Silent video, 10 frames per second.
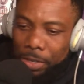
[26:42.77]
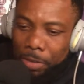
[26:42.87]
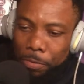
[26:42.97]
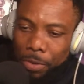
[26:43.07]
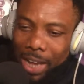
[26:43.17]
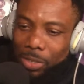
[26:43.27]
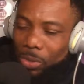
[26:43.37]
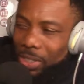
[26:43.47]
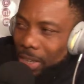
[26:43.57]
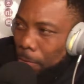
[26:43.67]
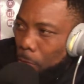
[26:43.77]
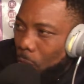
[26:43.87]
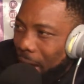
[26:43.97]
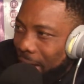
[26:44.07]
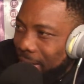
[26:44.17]
If you ask yourself,
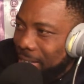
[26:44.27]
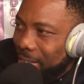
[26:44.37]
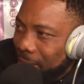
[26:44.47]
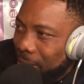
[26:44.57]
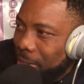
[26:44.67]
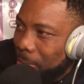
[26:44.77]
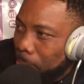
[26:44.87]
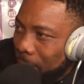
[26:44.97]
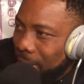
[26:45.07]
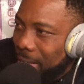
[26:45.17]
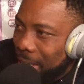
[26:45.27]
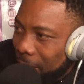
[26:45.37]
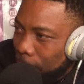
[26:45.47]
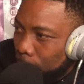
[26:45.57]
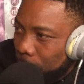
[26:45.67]
why did this person
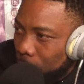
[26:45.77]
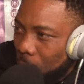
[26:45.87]
leave me,